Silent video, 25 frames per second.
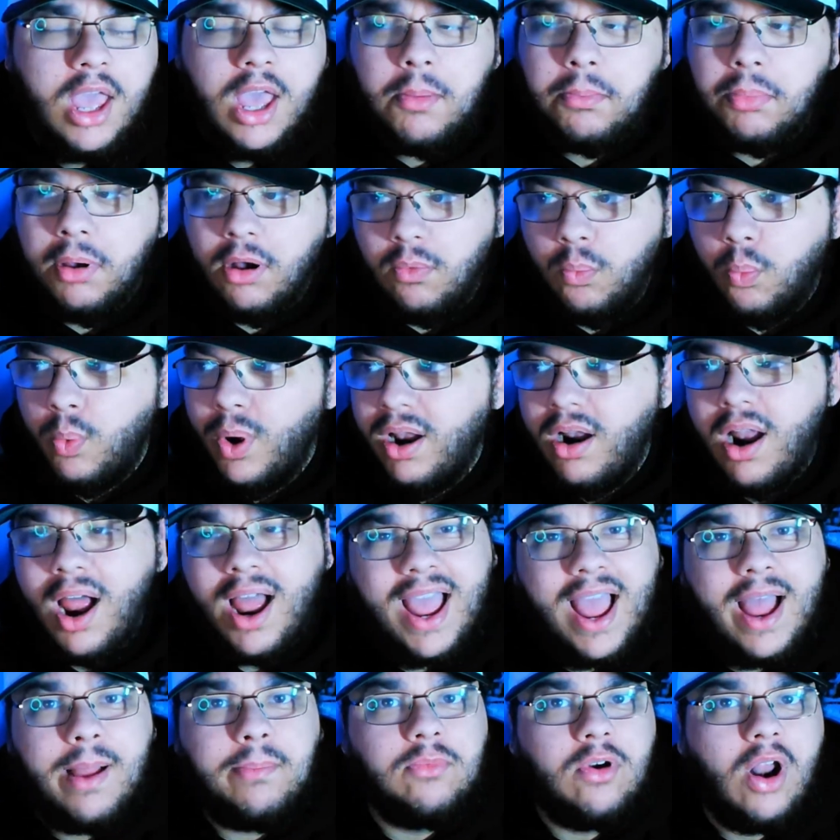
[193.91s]
But where I
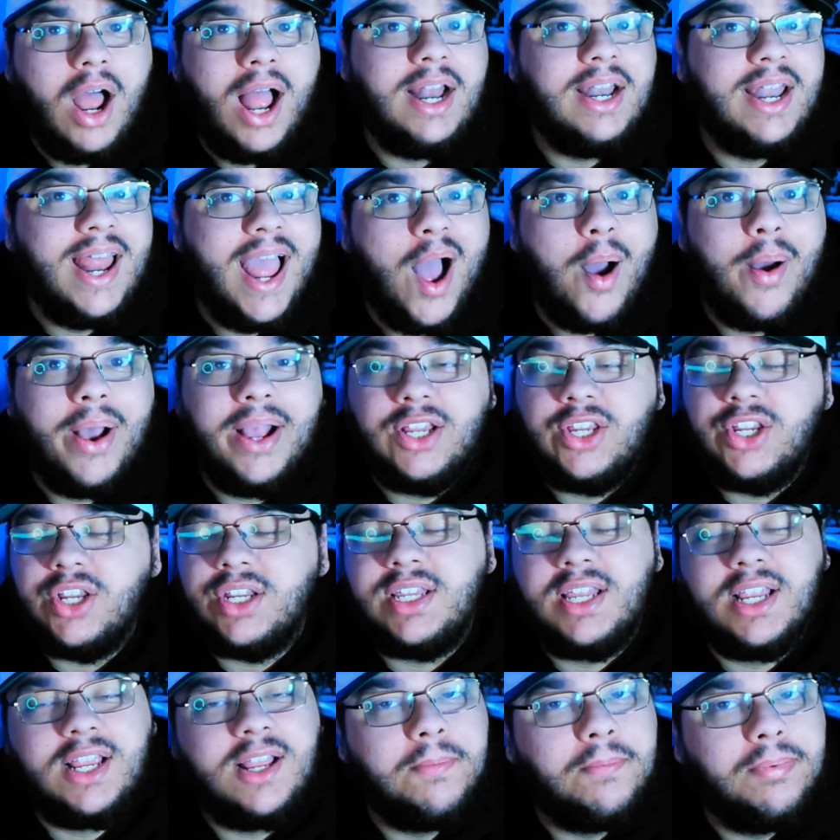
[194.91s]
am right now is just
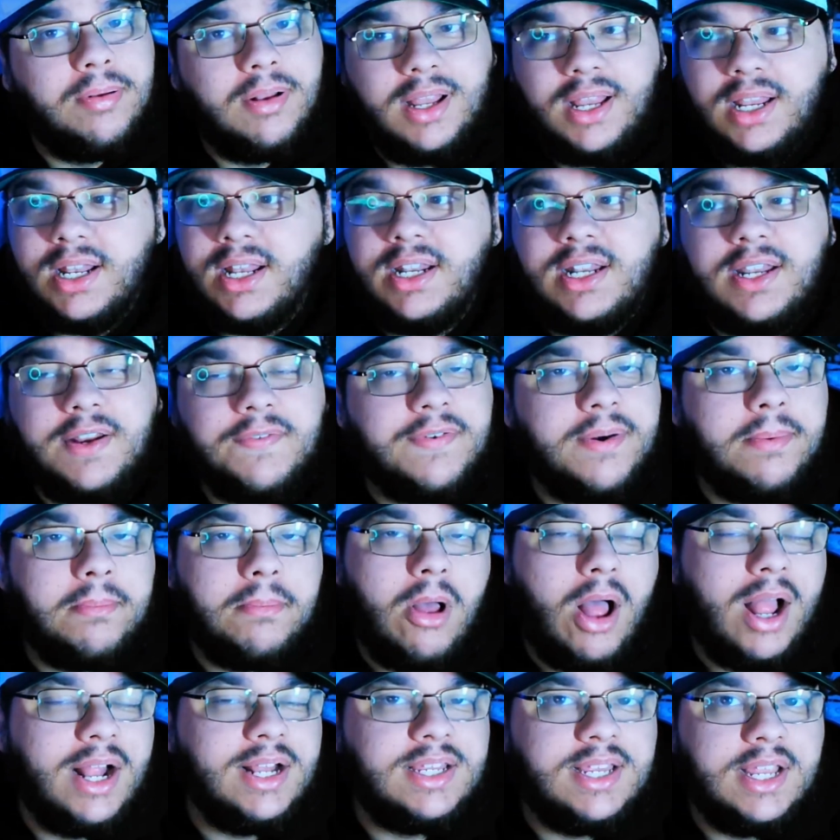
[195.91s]
a completely different
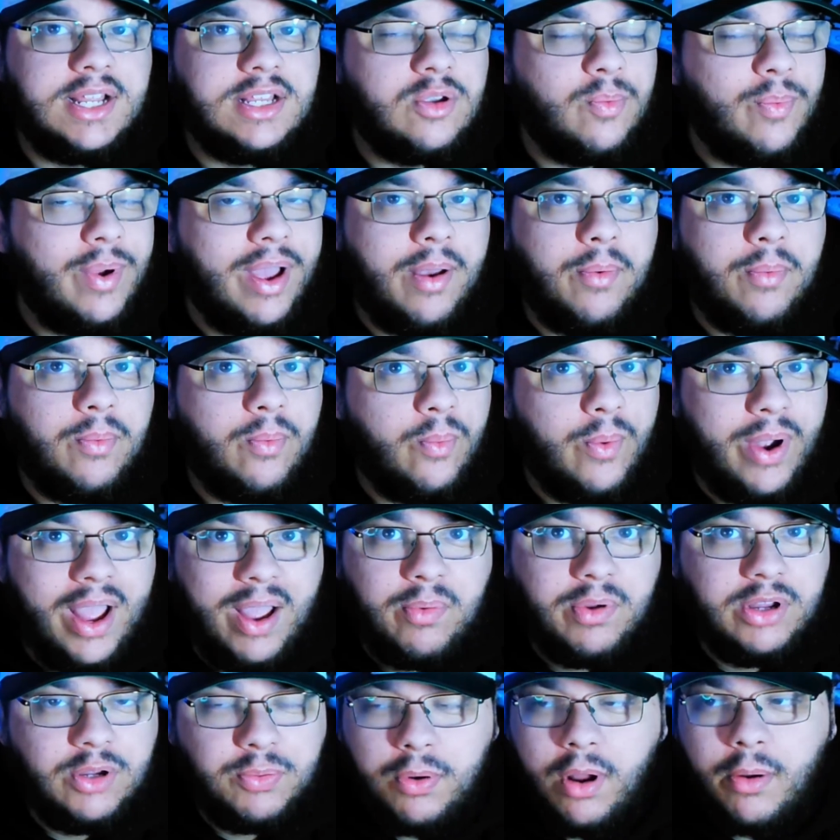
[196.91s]
mindset to where, where
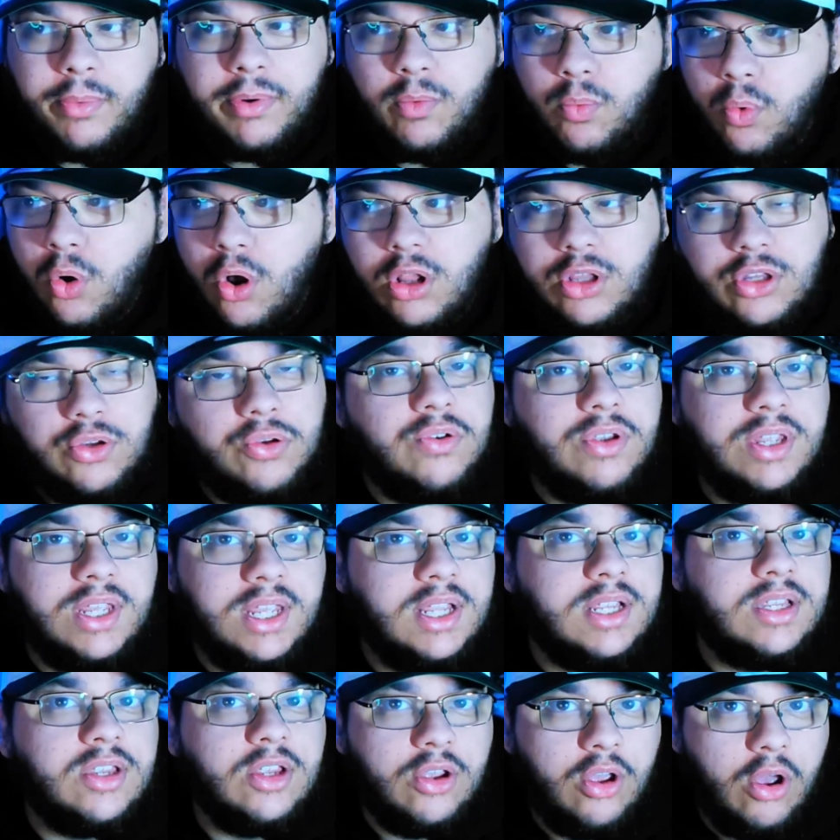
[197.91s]
we probably were two
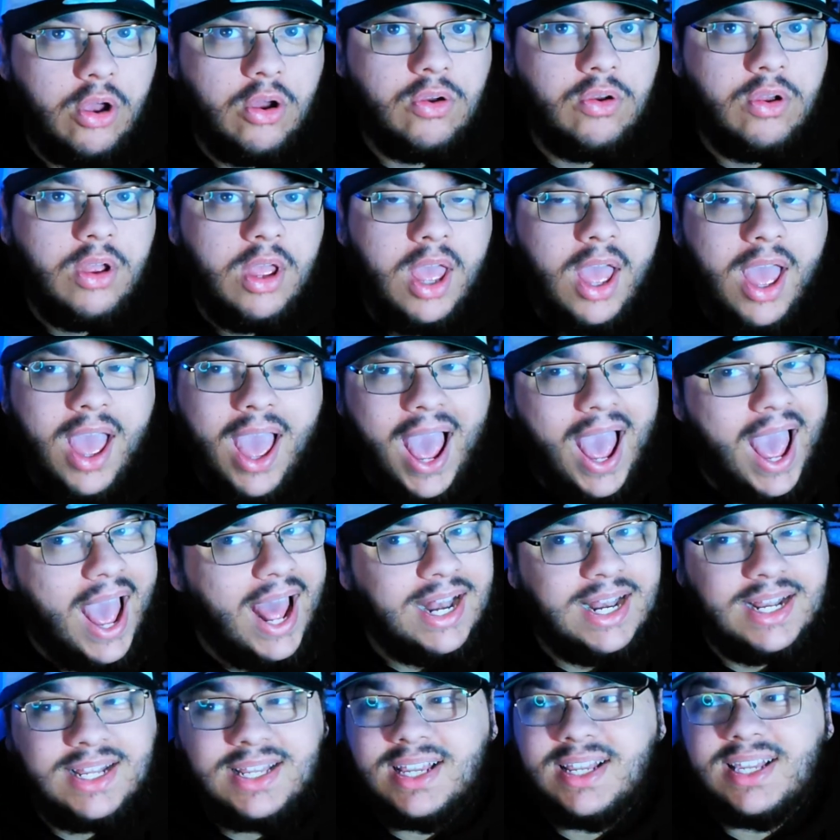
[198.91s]
years ago. And
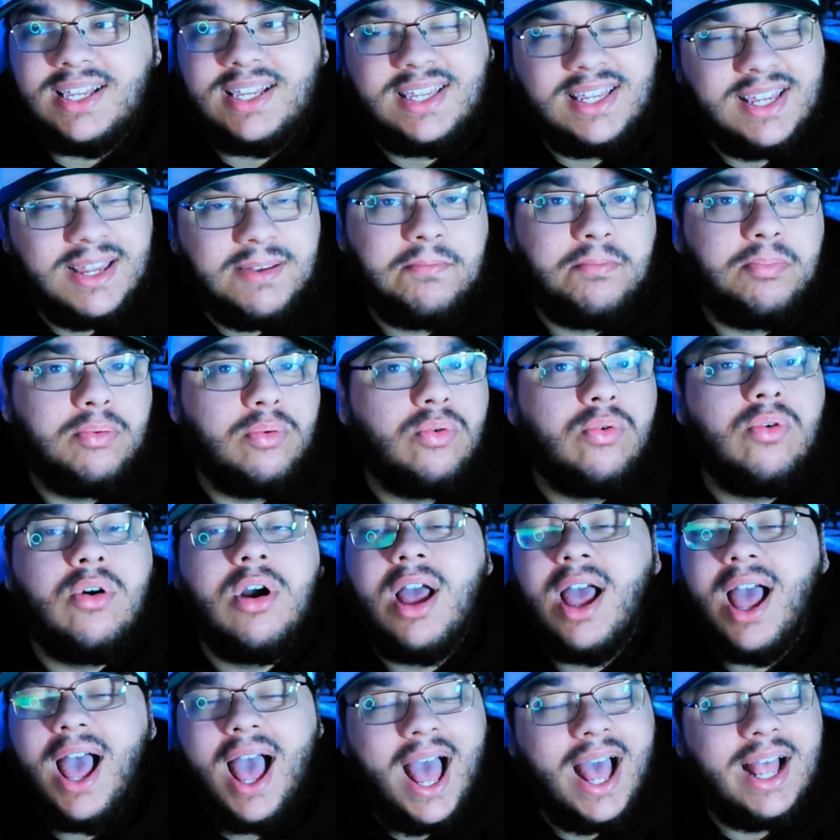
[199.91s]
it's as simple
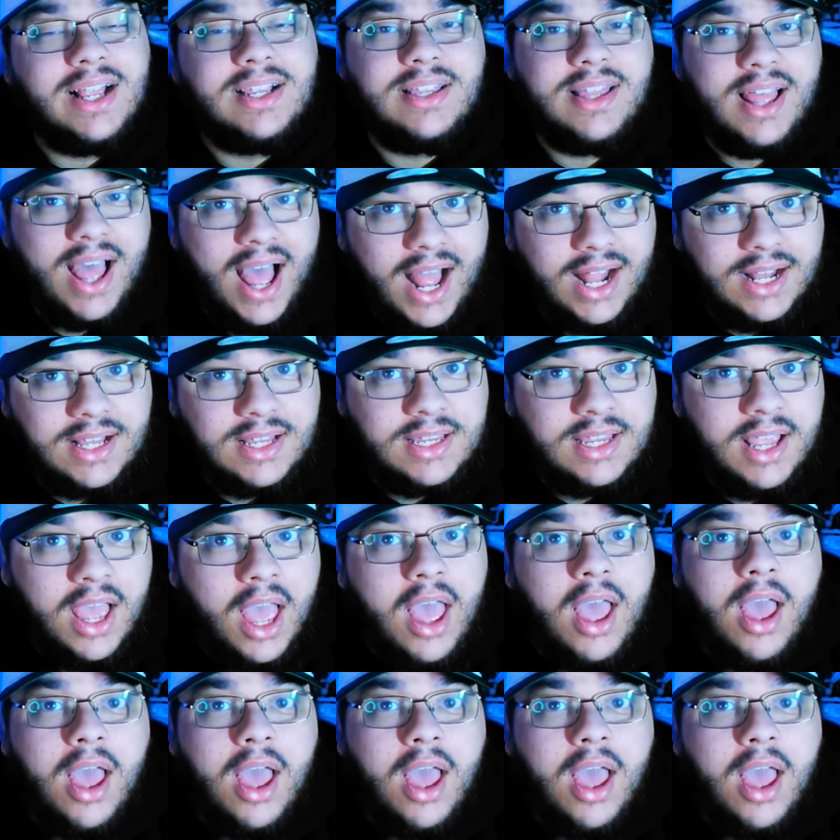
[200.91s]
as that.